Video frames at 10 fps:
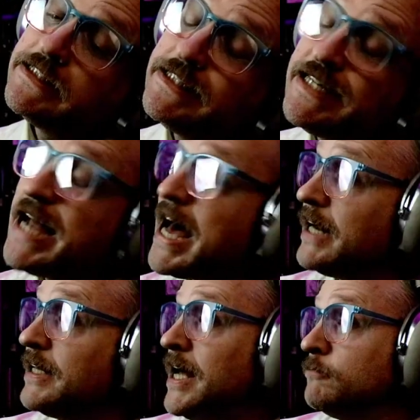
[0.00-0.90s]
You
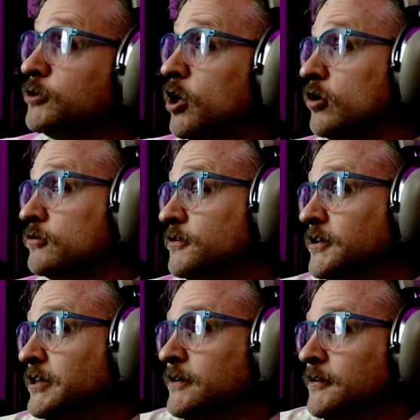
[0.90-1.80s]
gotta let them know.
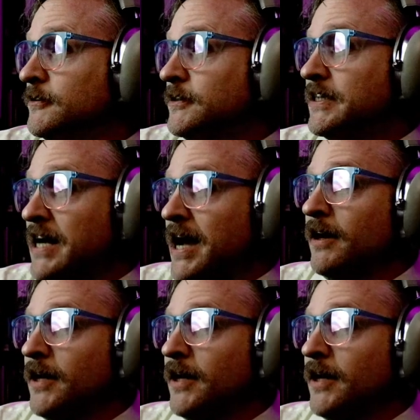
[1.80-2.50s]
You gotta